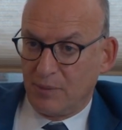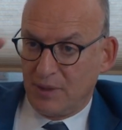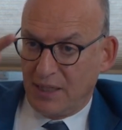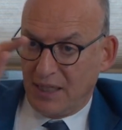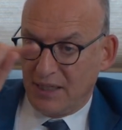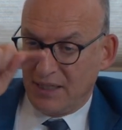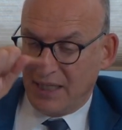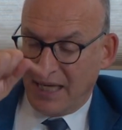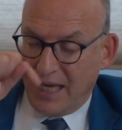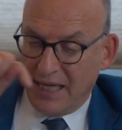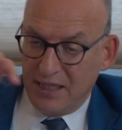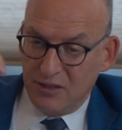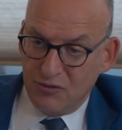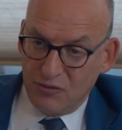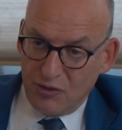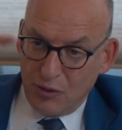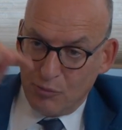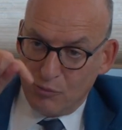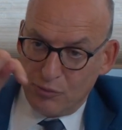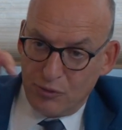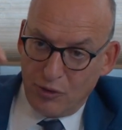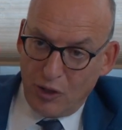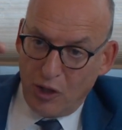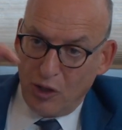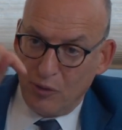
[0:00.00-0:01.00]
but at the end of the
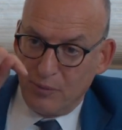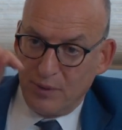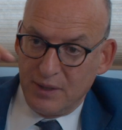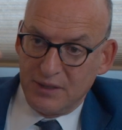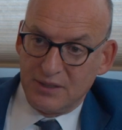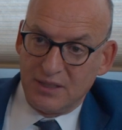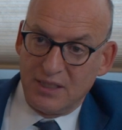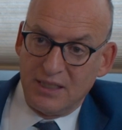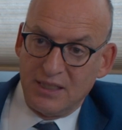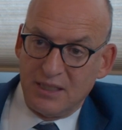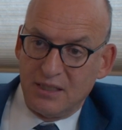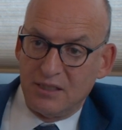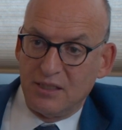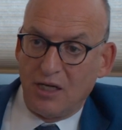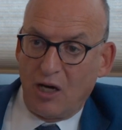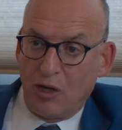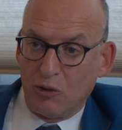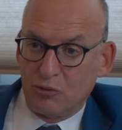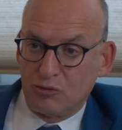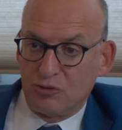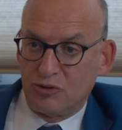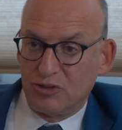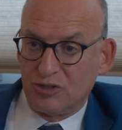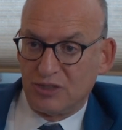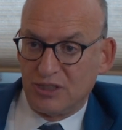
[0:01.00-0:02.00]
probe, there's a little
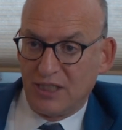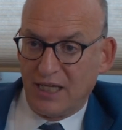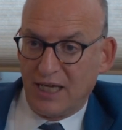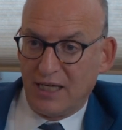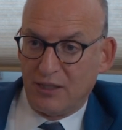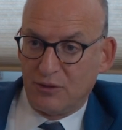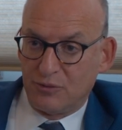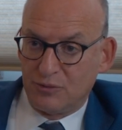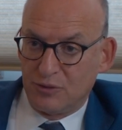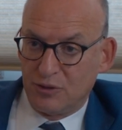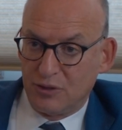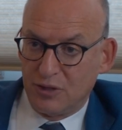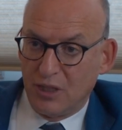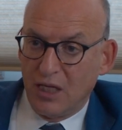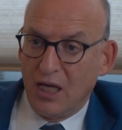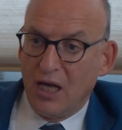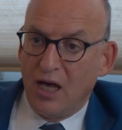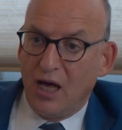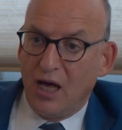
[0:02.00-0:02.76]
ultrasound